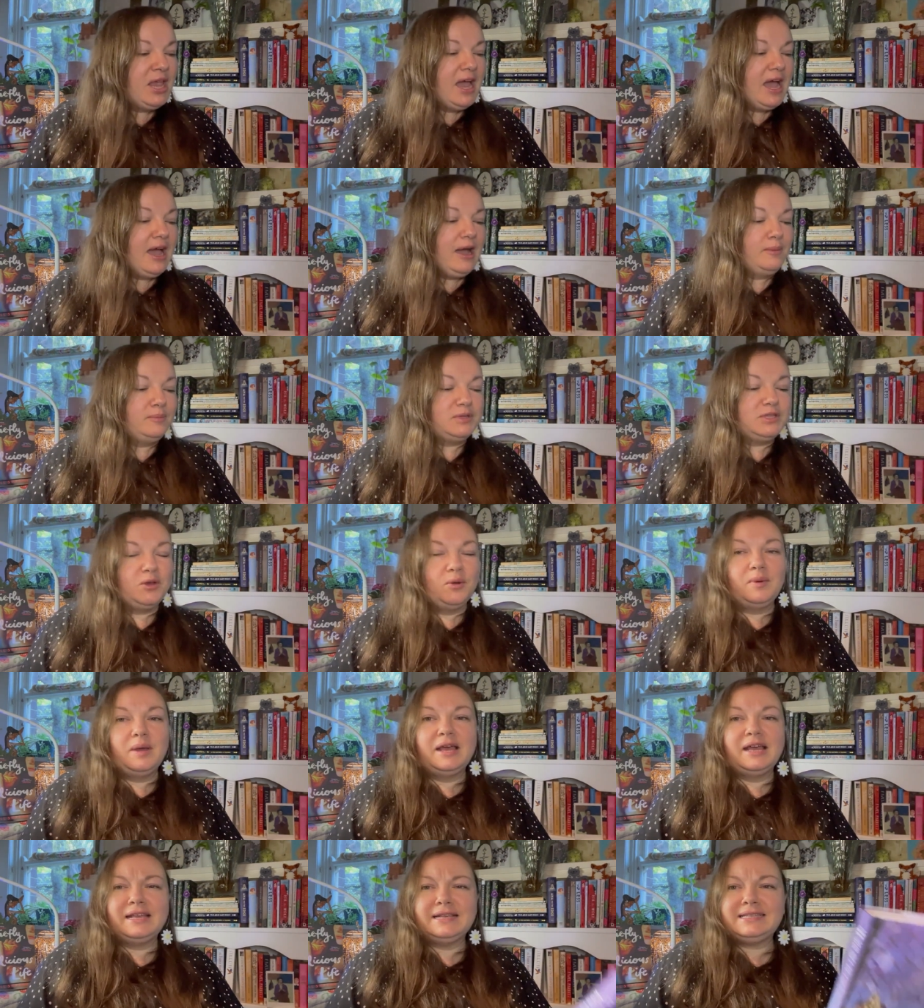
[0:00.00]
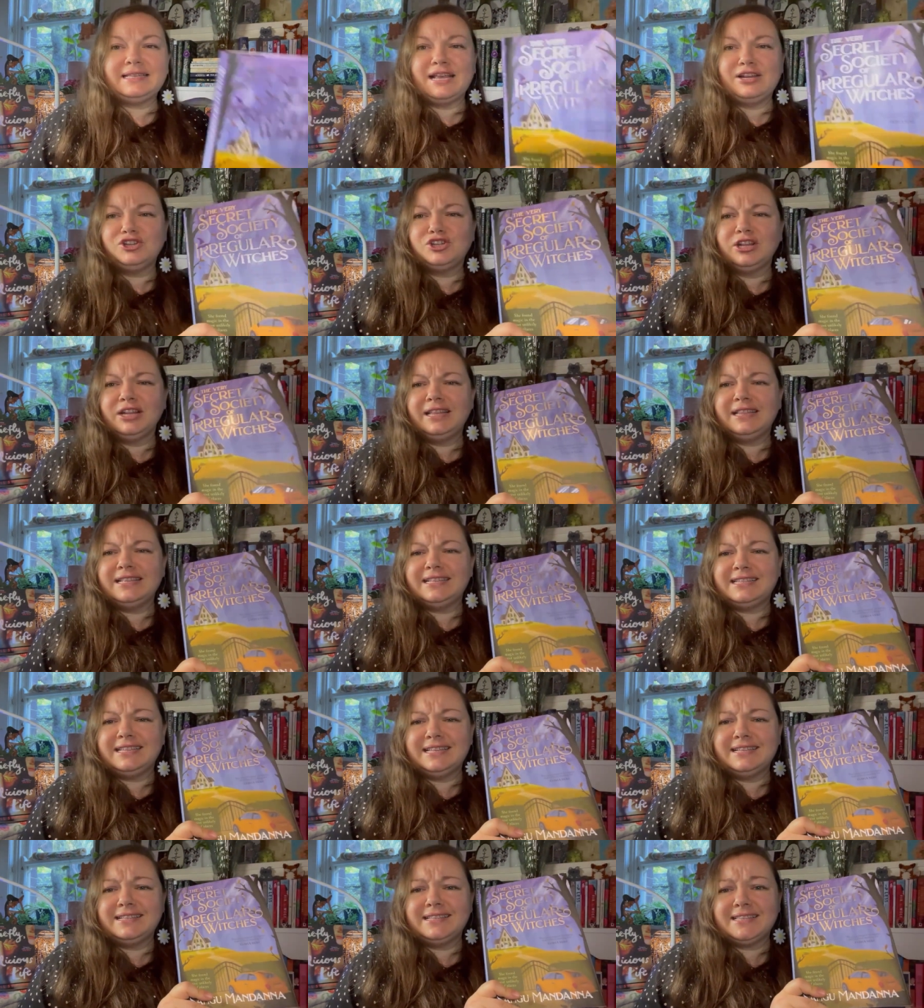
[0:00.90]
Um, so essentially
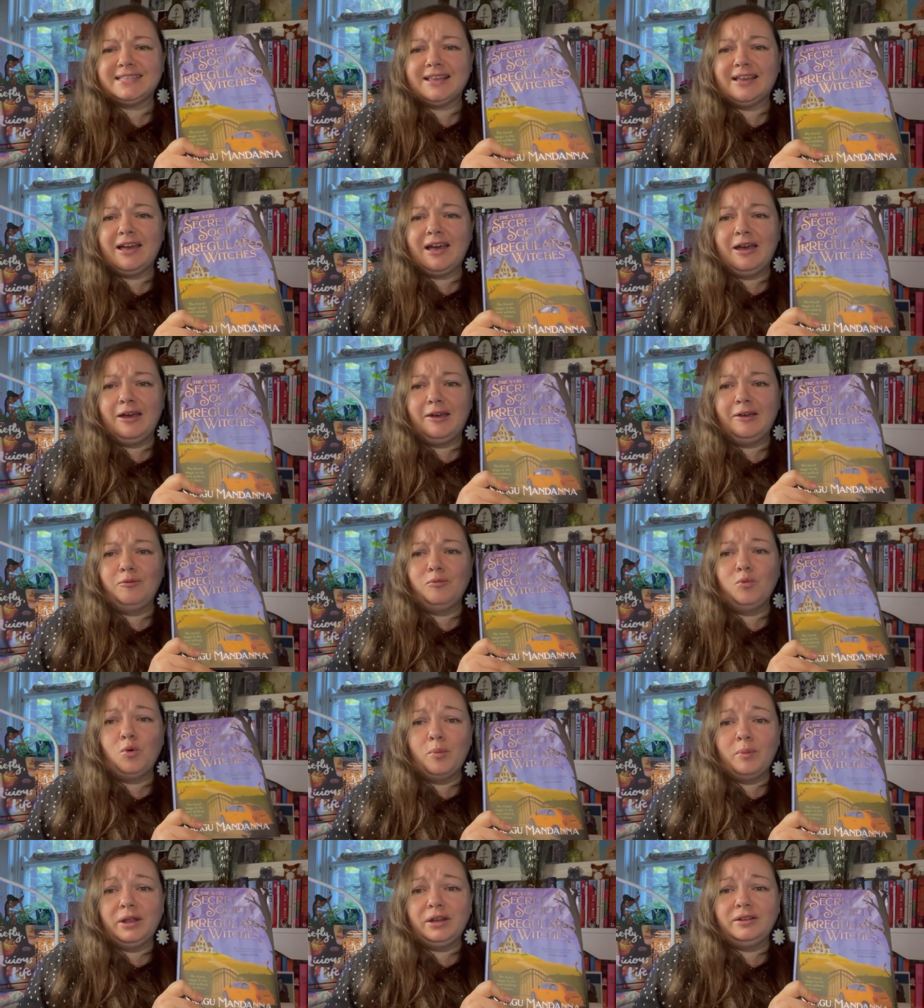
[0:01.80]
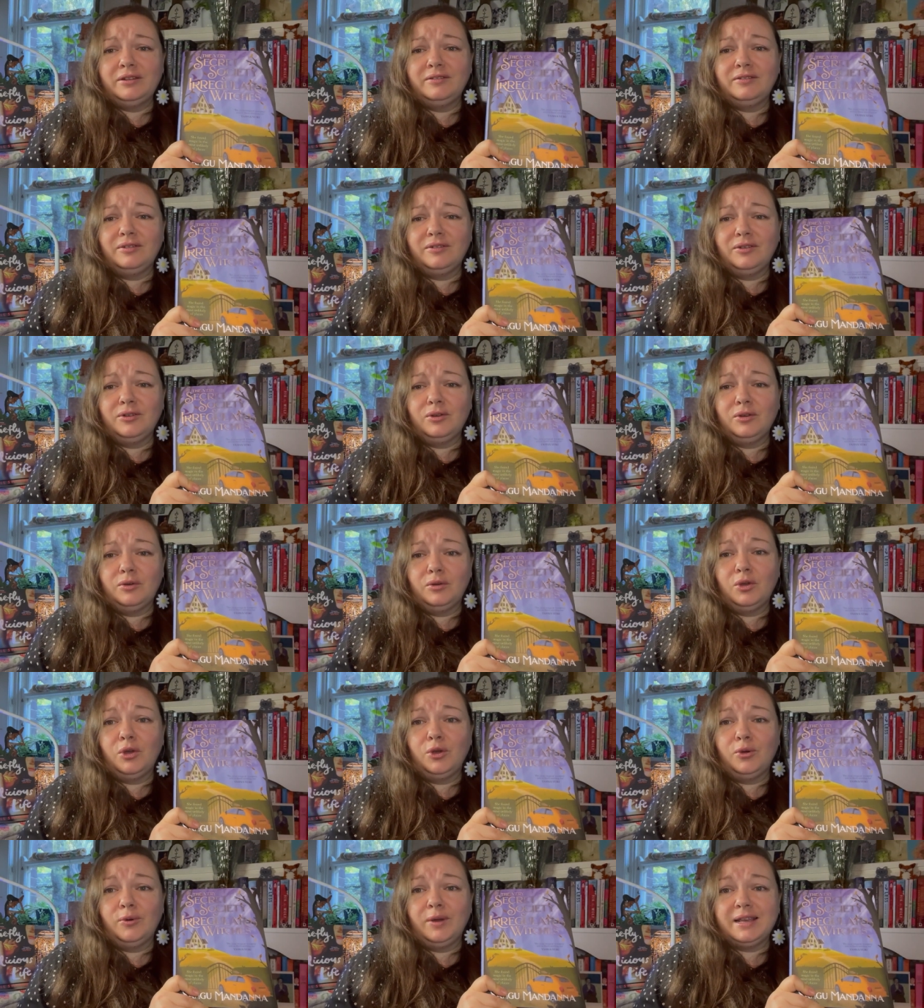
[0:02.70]
this is a woman
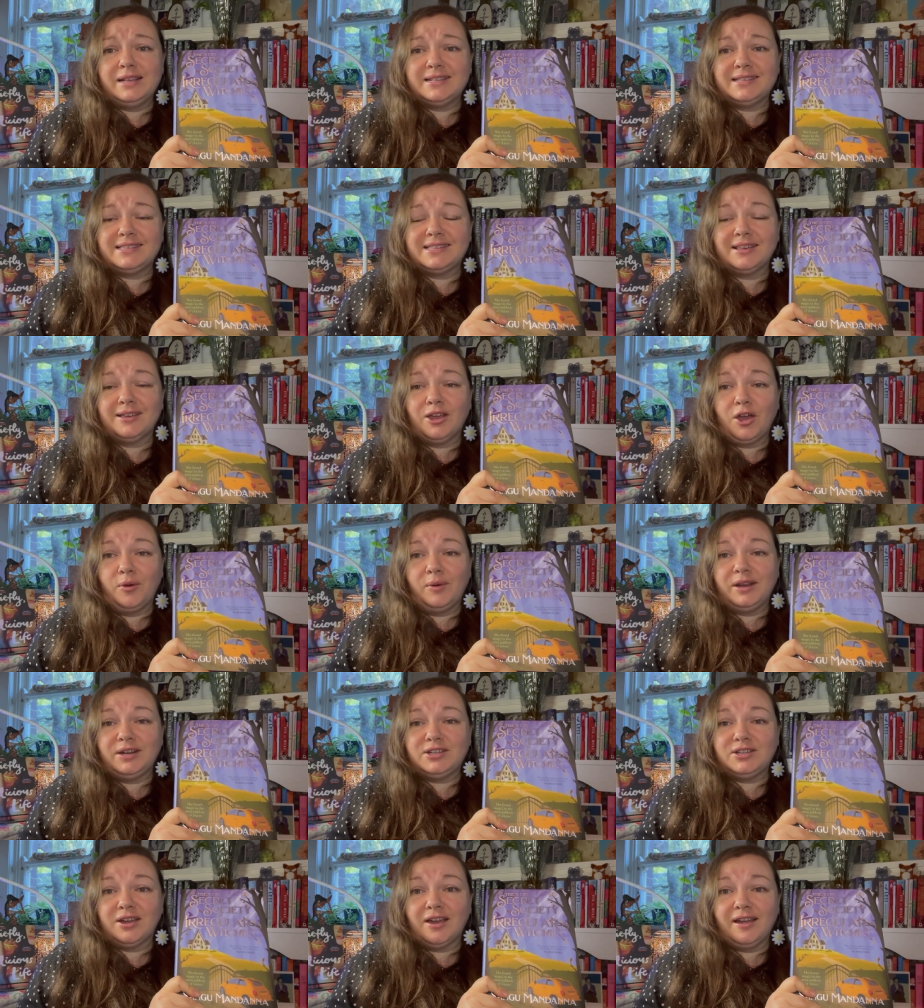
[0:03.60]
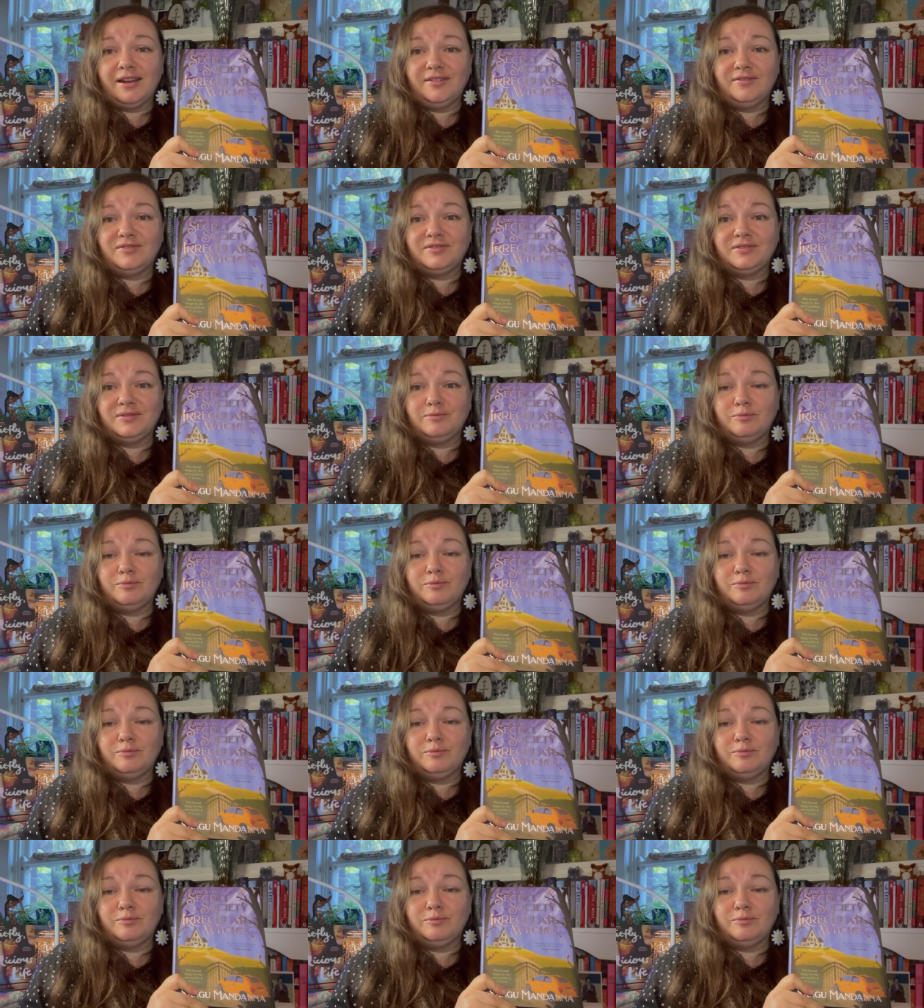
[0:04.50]
who is going to kind of